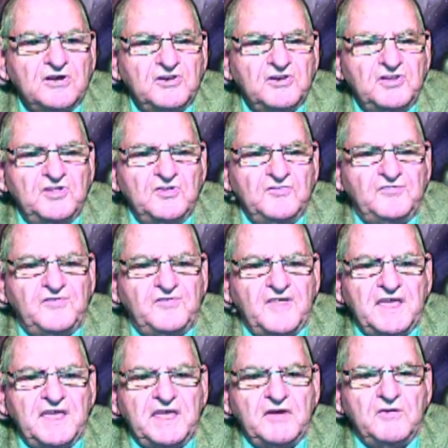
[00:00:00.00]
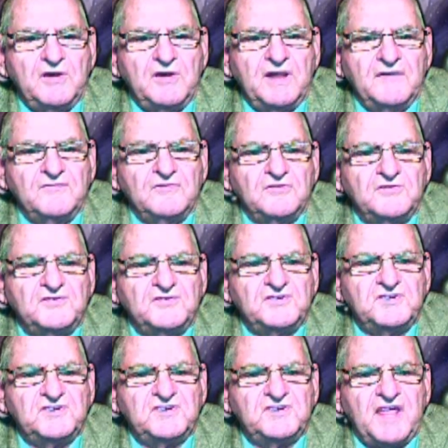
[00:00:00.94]
Do you think he would ever
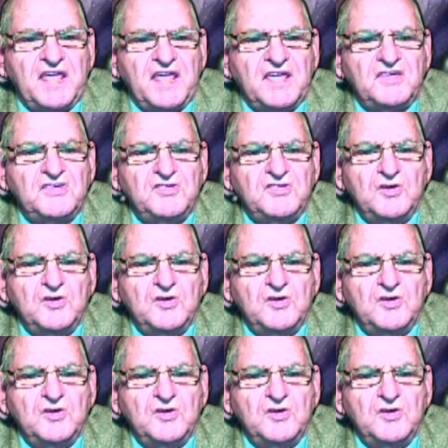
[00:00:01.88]
take